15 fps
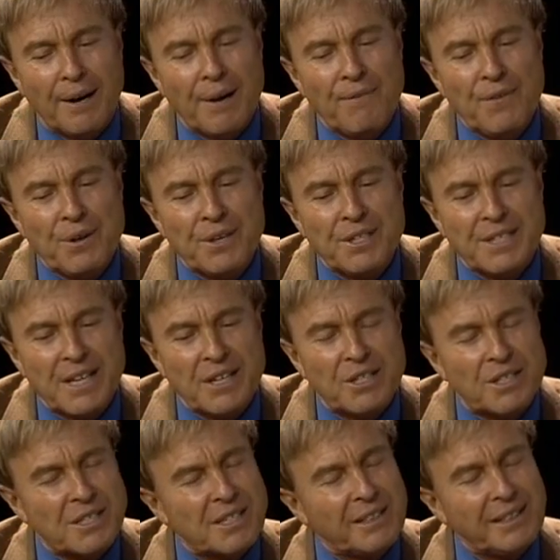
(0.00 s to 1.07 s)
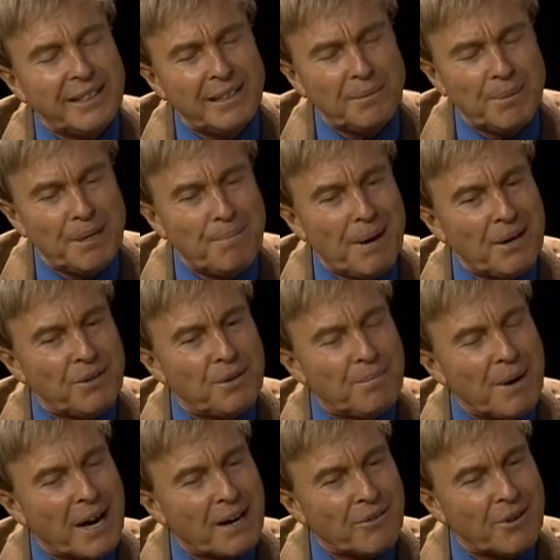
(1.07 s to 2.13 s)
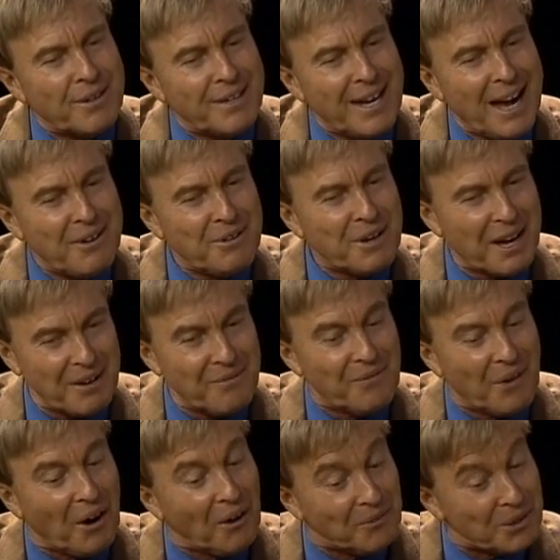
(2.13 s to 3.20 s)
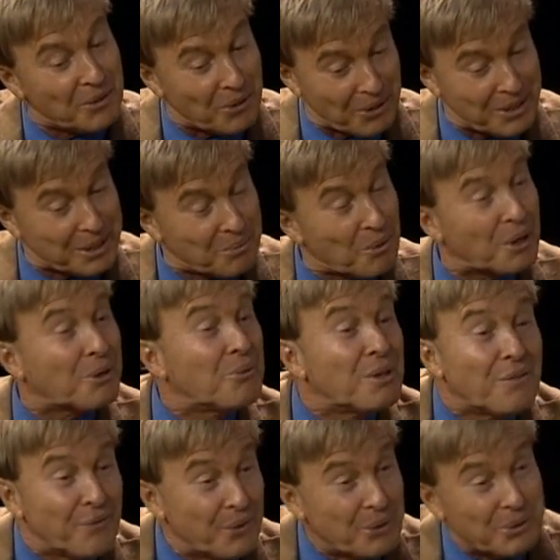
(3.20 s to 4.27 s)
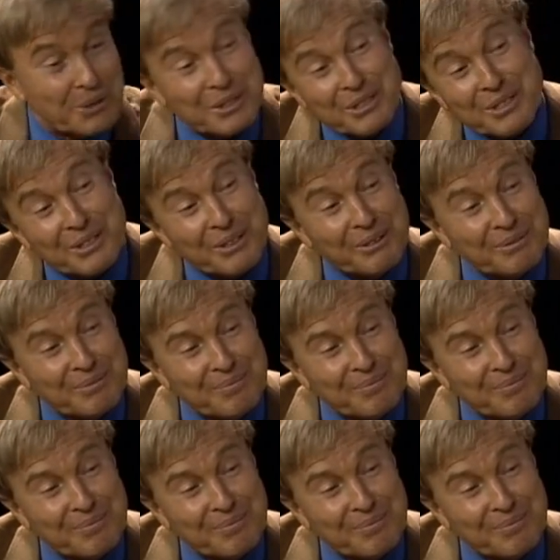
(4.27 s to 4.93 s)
if you can say just a little bit about your background and how you got involved in all this work with foods too.